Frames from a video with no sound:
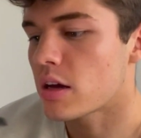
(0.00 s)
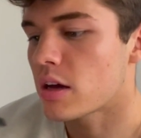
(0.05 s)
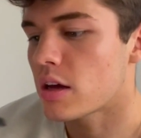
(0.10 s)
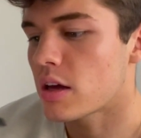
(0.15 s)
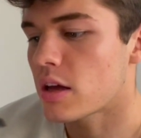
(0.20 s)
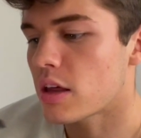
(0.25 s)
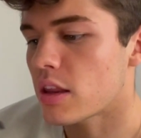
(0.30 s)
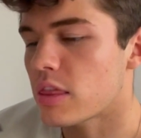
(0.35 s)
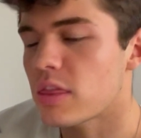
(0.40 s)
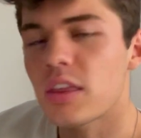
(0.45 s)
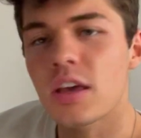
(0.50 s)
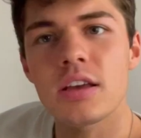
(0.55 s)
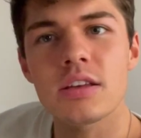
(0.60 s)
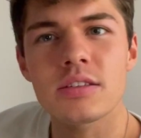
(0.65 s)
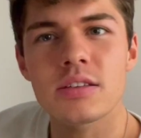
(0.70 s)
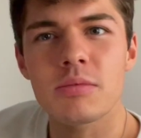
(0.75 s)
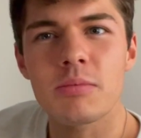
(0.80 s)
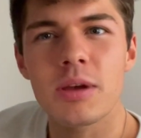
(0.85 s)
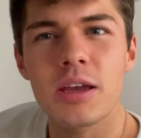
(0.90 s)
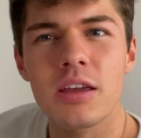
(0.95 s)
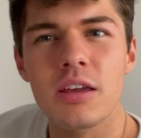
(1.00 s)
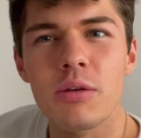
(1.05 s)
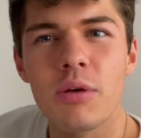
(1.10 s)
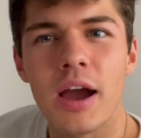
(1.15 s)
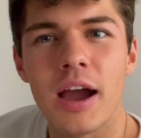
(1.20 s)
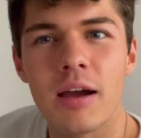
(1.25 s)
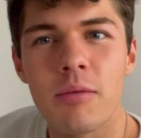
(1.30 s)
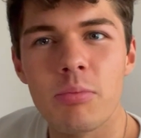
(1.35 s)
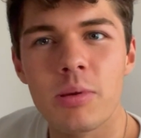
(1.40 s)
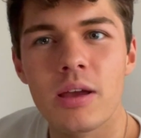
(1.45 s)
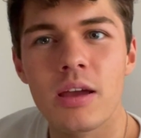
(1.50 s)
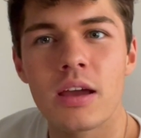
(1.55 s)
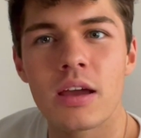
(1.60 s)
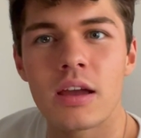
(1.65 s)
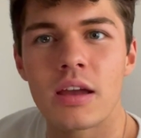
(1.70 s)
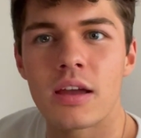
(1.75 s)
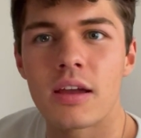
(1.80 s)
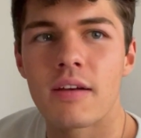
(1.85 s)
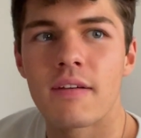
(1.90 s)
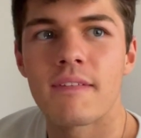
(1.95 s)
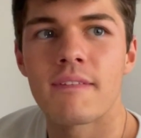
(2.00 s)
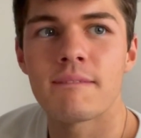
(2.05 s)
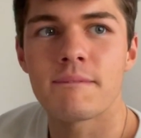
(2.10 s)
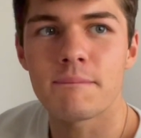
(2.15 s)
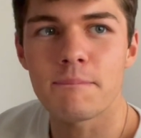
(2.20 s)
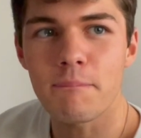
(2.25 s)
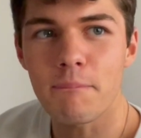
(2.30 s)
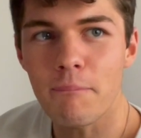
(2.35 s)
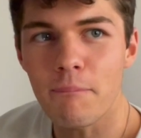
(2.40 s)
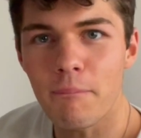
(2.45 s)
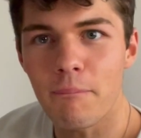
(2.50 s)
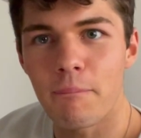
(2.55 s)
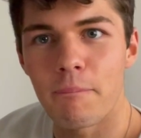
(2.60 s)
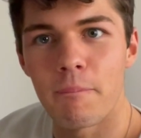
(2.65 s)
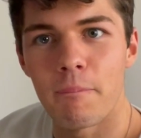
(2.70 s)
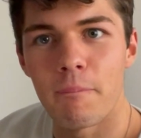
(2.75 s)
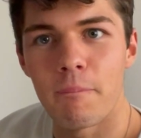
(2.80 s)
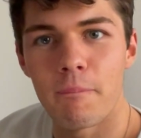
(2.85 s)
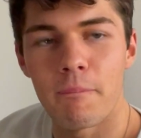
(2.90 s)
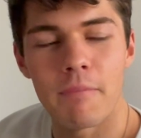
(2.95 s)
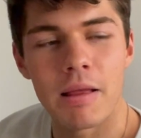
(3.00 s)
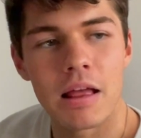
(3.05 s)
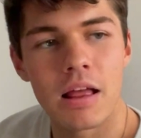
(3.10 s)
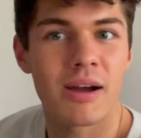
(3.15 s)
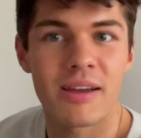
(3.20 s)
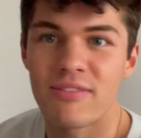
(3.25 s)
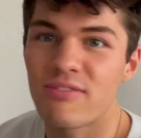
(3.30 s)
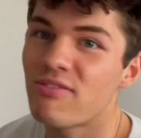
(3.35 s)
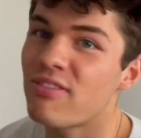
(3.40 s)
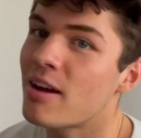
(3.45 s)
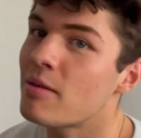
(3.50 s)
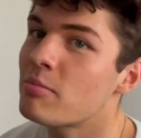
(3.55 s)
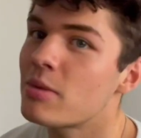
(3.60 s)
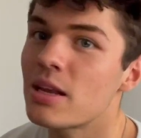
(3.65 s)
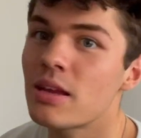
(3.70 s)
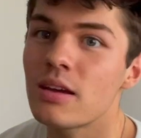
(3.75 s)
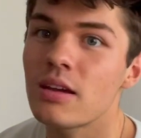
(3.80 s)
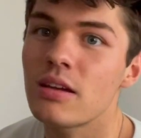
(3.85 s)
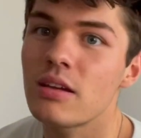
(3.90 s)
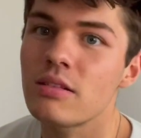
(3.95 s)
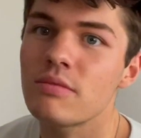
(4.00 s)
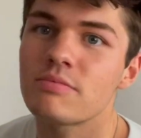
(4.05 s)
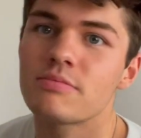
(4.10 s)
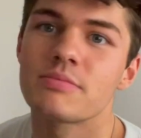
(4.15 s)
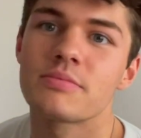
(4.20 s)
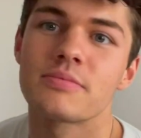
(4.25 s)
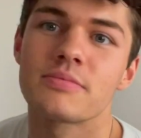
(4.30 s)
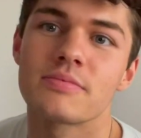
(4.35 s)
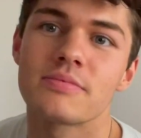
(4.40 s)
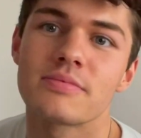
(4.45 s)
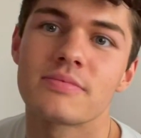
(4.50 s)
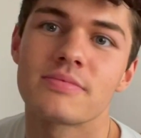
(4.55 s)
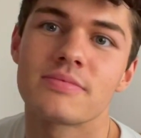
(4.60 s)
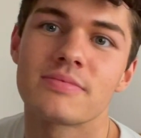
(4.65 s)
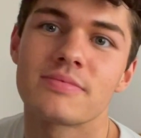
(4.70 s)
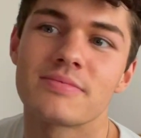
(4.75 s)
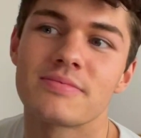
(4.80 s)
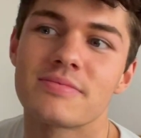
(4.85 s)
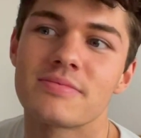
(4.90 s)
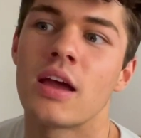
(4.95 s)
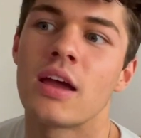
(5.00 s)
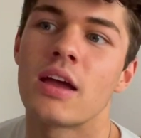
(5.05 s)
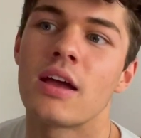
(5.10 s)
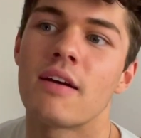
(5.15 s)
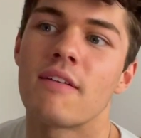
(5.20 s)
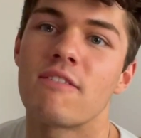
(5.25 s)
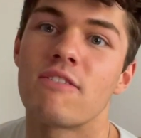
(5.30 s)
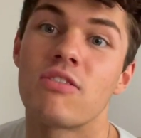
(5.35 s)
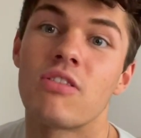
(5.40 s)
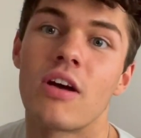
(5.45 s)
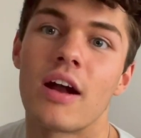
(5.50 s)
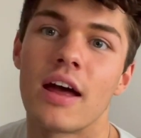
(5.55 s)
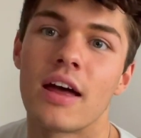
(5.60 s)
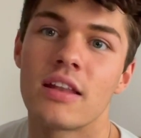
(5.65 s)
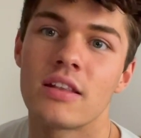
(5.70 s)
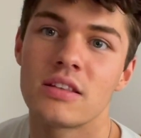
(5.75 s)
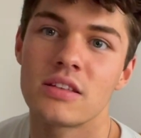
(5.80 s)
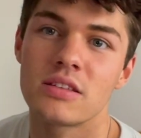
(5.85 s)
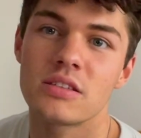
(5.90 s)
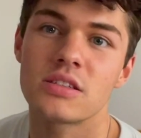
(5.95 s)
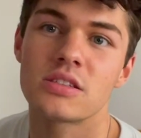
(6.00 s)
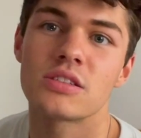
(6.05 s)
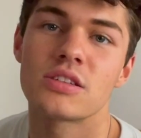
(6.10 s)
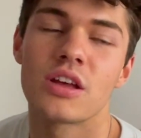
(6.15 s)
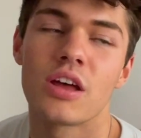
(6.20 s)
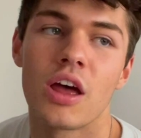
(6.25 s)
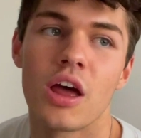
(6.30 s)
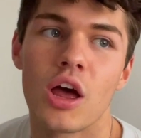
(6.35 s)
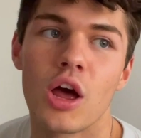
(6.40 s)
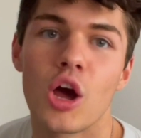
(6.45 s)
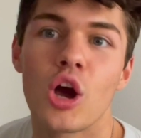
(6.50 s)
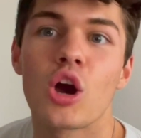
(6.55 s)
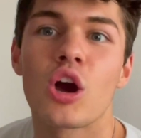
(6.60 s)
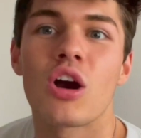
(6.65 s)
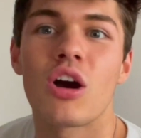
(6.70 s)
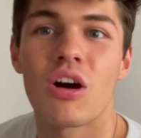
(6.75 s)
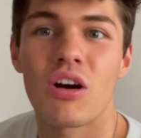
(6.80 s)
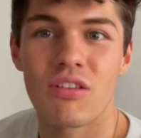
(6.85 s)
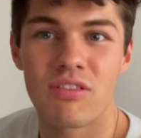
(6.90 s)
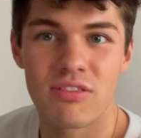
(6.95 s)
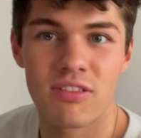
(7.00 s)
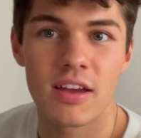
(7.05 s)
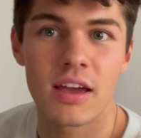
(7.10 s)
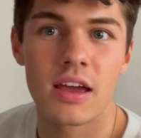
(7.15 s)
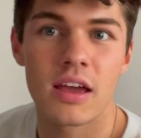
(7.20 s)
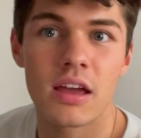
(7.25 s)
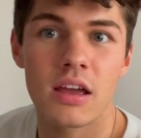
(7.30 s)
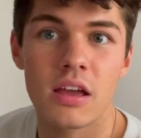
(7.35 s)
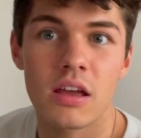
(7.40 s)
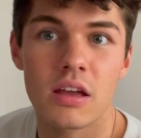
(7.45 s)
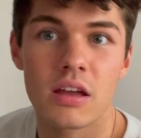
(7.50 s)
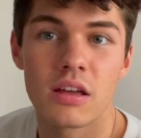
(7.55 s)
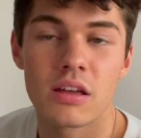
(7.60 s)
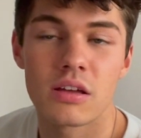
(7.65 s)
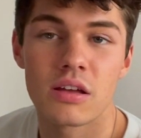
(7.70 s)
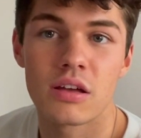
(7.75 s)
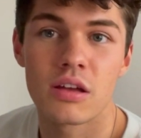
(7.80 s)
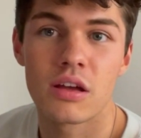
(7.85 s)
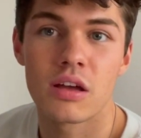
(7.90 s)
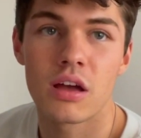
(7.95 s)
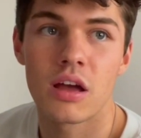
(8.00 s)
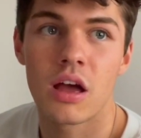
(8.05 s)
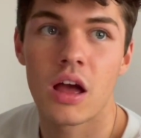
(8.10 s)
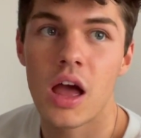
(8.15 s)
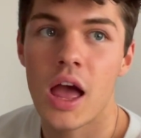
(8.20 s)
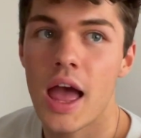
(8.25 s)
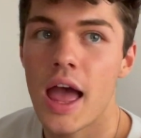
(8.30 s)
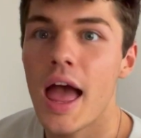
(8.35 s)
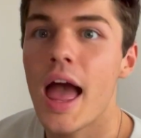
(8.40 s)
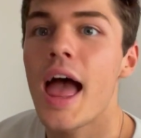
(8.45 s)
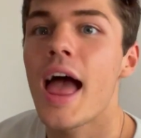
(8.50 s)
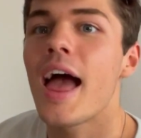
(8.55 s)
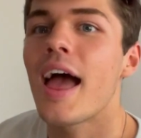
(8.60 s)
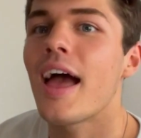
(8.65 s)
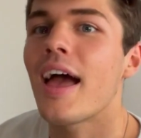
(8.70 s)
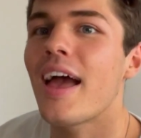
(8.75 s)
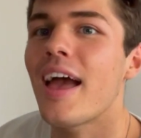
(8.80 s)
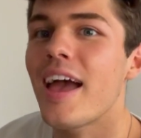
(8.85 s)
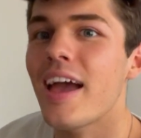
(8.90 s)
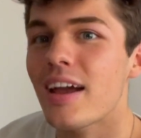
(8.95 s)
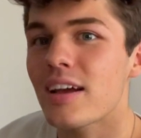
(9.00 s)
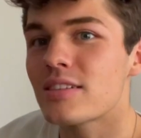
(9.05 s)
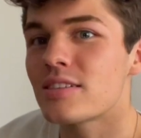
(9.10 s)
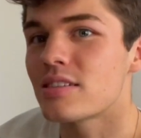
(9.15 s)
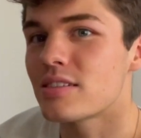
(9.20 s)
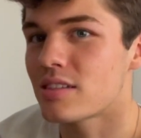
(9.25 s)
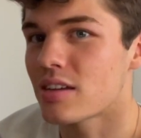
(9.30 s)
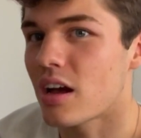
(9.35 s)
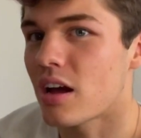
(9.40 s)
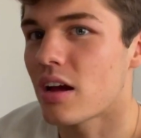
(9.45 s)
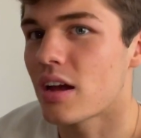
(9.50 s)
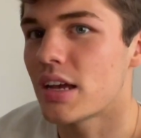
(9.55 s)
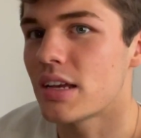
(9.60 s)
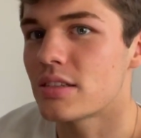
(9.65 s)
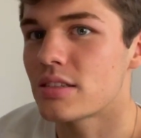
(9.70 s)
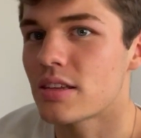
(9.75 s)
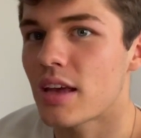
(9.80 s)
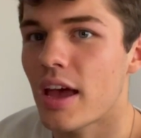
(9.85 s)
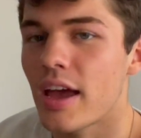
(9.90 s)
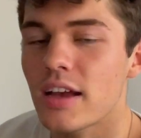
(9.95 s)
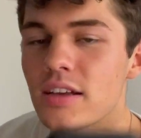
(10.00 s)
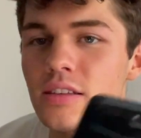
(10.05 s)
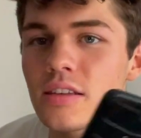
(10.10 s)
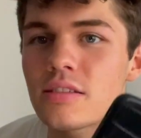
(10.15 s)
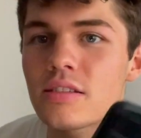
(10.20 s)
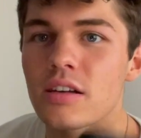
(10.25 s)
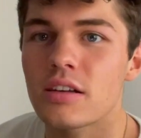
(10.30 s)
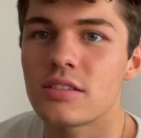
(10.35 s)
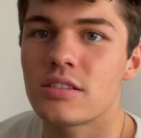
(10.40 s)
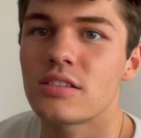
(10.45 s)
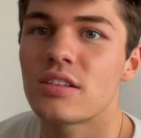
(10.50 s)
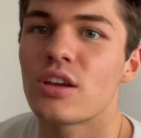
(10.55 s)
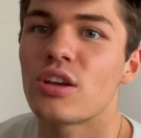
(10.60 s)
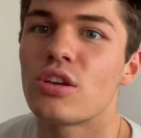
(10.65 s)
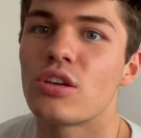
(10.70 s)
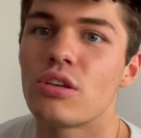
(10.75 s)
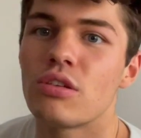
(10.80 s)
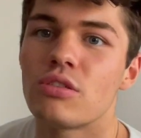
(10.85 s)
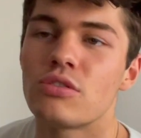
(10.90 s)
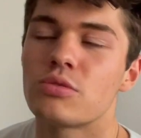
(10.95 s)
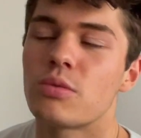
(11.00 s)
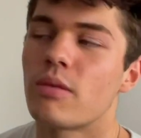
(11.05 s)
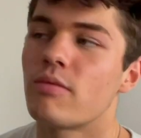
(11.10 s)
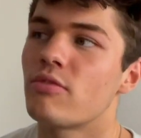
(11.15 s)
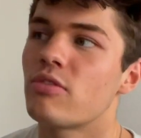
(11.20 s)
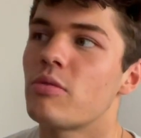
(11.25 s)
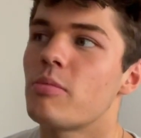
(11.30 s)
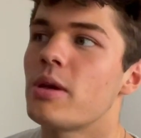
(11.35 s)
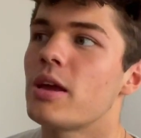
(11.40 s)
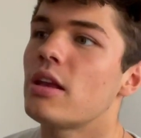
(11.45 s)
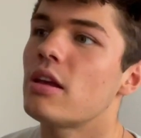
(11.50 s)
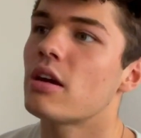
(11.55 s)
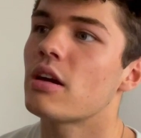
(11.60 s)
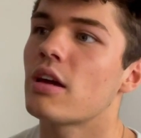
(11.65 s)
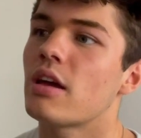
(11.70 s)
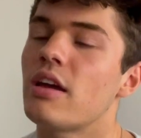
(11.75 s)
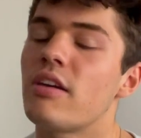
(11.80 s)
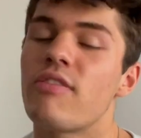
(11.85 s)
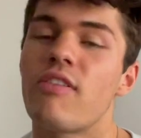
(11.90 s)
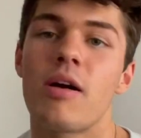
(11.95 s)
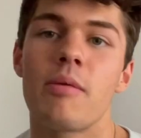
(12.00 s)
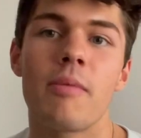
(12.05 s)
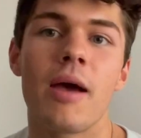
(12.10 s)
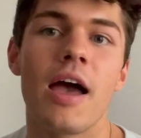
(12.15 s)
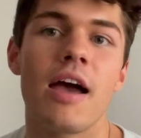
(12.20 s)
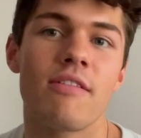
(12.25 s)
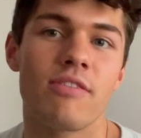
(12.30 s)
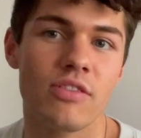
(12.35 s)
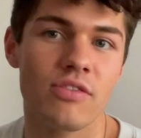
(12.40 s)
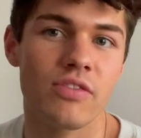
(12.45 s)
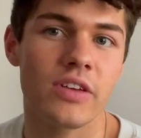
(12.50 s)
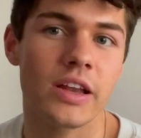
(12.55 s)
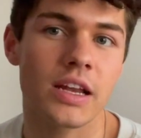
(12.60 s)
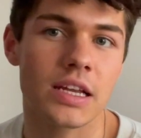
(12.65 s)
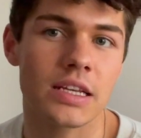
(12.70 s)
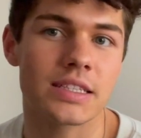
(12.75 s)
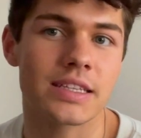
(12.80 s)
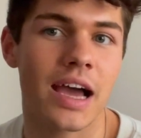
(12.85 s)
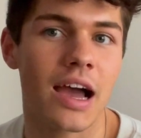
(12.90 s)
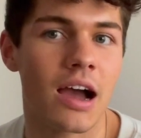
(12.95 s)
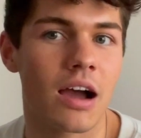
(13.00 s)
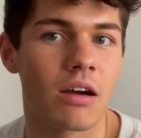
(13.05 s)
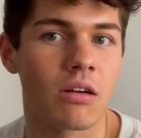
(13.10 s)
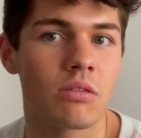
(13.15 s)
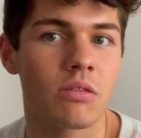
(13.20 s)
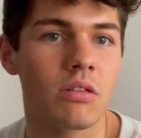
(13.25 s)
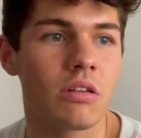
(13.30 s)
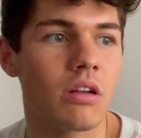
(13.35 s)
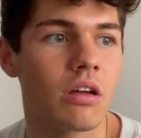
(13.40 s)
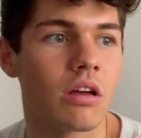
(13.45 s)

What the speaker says: Things that make you happy. Family, friends, coffee, exercise. Exercise is a huge one for me. Like, if I'm ever feeling down,